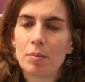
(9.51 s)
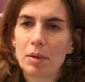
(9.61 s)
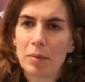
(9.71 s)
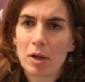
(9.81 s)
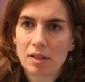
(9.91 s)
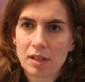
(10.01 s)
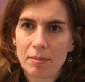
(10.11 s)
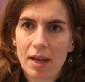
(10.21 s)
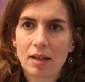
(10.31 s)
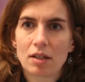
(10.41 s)

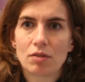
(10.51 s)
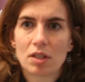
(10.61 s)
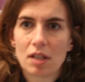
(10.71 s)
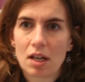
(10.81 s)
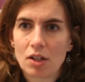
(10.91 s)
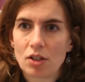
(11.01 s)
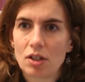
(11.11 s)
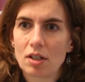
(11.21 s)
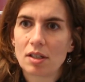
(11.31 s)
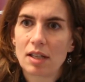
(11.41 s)
policymakers,
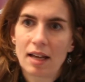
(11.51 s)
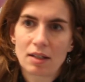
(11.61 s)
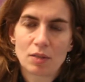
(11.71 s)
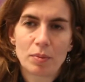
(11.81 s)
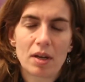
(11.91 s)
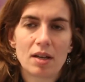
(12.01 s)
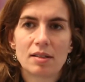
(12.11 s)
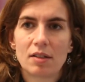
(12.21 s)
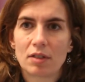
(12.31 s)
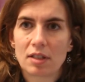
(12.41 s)
researchers,
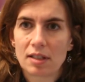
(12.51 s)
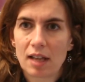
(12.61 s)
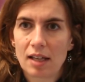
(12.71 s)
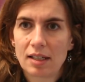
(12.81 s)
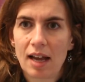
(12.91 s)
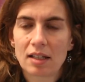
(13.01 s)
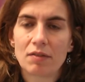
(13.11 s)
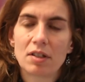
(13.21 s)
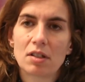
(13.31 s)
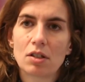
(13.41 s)
experts, civil society
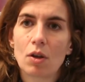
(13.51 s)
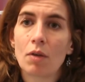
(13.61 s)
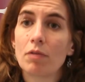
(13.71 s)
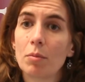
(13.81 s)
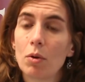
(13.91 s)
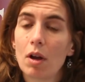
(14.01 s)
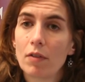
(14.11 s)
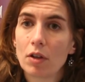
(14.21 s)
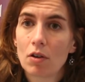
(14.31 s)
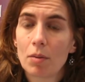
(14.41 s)
activists and so on from all
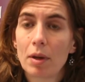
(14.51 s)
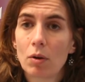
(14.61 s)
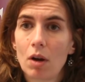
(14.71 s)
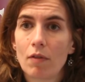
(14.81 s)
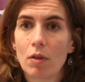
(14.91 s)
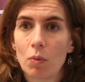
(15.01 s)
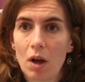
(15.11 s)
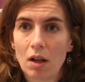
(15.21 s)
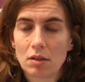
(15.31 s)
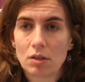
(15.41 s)
over Europe and all over the
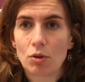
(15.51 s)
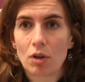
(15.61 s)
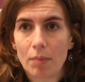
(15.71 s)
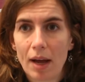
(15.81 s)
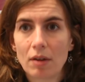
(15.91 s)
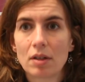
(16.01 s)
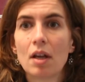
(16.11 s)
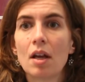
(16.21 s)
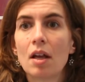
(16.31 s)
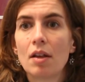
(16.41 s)
world to talk about
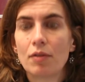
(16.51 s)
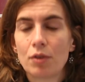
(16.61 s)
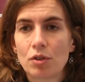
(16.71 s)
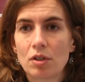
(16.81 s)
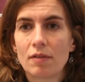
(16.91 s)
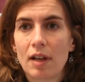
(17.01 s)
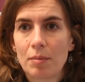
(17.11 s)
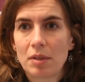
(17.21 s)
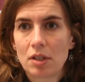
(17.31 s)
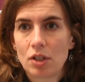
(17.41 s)
the future
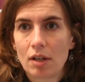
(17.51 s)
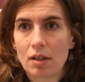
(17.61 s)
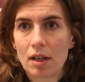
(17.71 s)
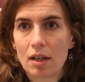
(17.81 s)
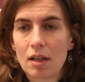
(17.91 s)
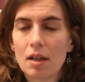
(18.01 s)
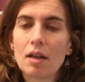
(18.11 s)
development agenda.